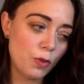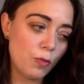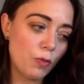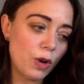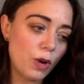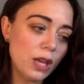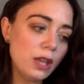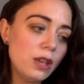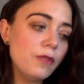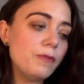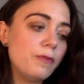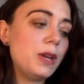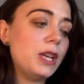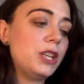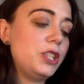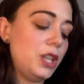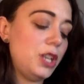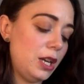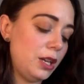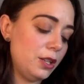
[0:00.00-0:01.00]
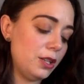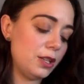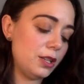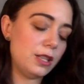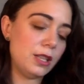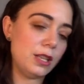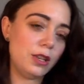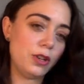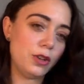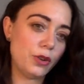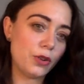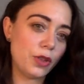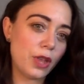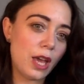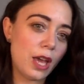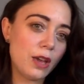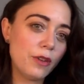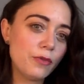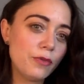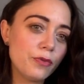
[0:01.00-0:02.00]
what you've made changes in in your
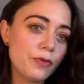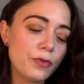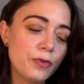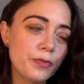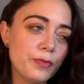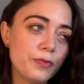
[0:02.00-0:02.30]
life,